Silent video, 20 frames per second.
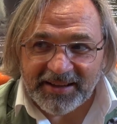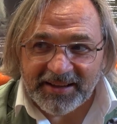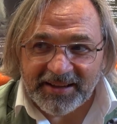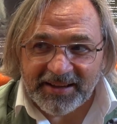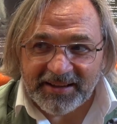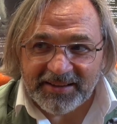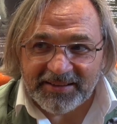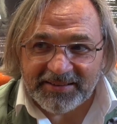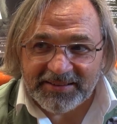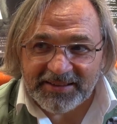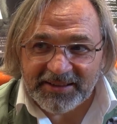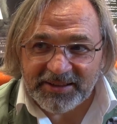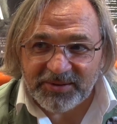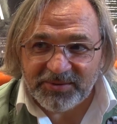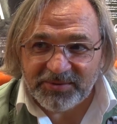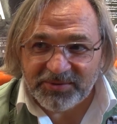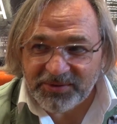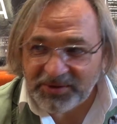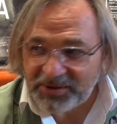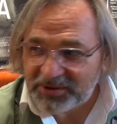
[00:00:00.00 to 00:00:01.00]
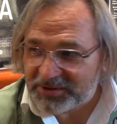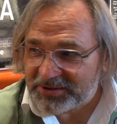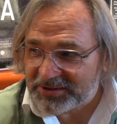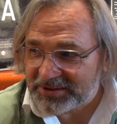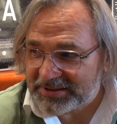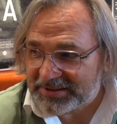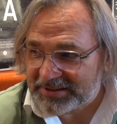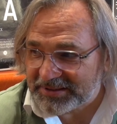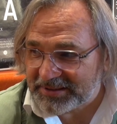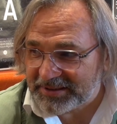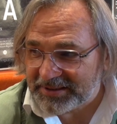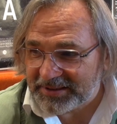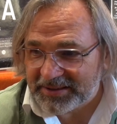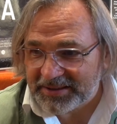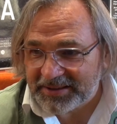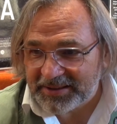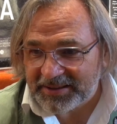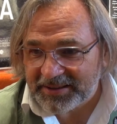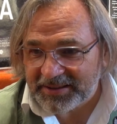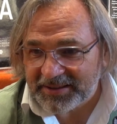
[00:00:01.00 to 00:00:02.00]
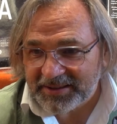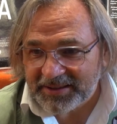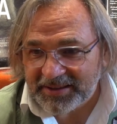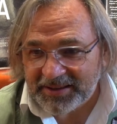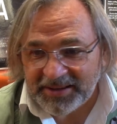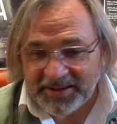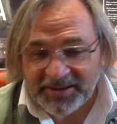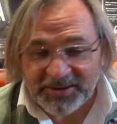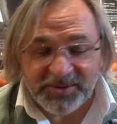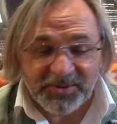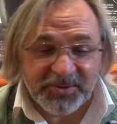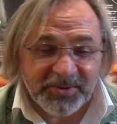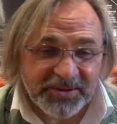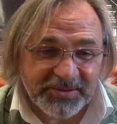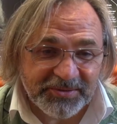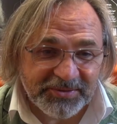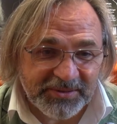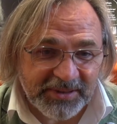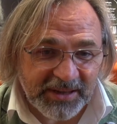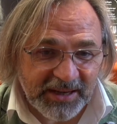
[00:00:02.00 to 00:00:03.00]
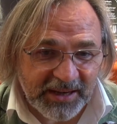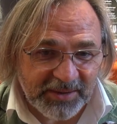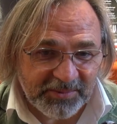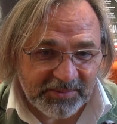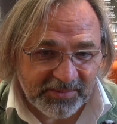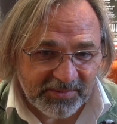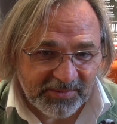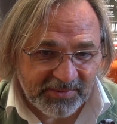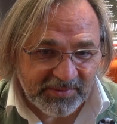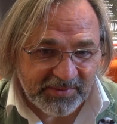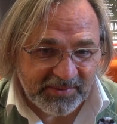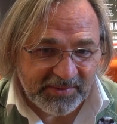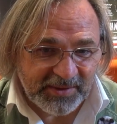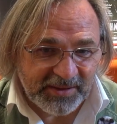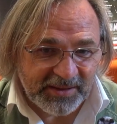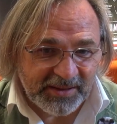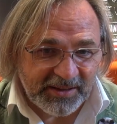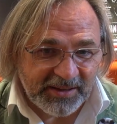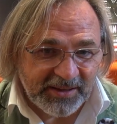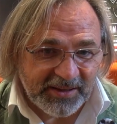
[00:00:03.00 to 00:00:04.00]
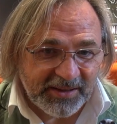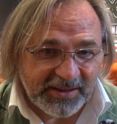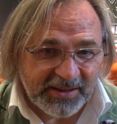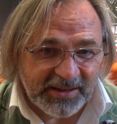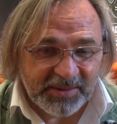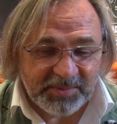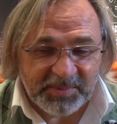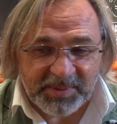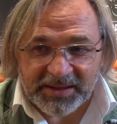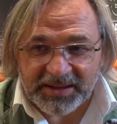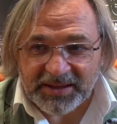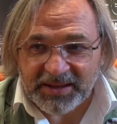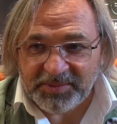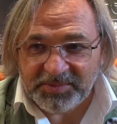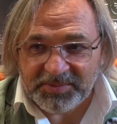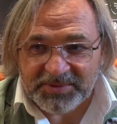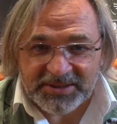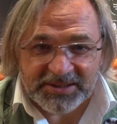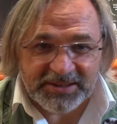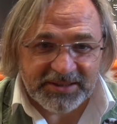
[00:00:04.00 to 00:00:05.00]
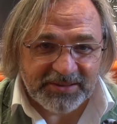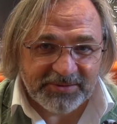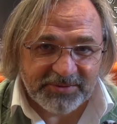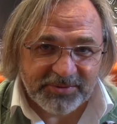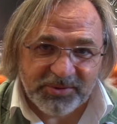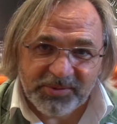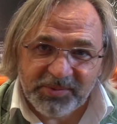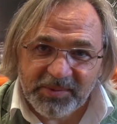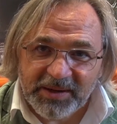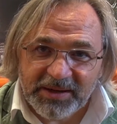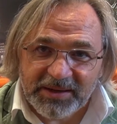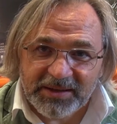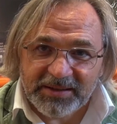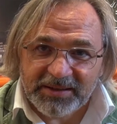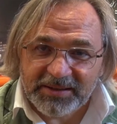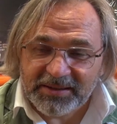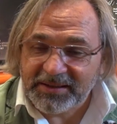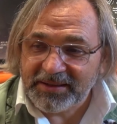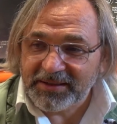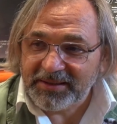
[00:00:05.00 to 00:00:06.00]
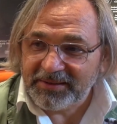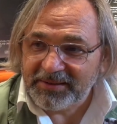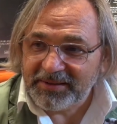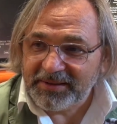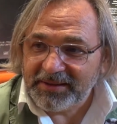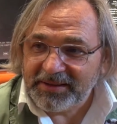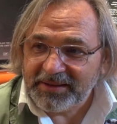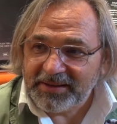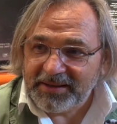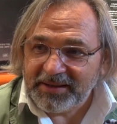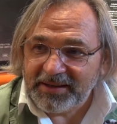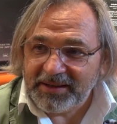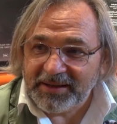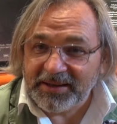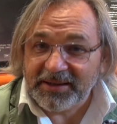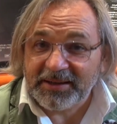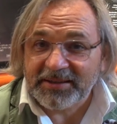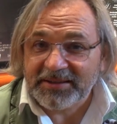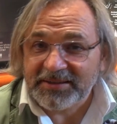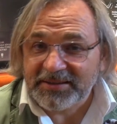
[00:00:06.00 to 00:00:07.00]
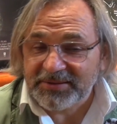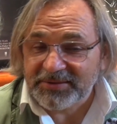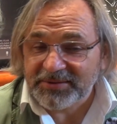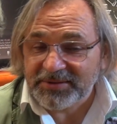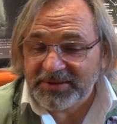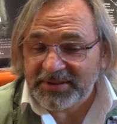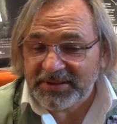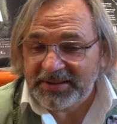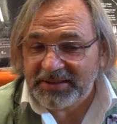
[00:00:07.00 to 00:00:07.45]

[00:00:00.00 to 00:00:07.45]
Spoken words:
And then, of course, in New Year time, he became dinner for my relatives,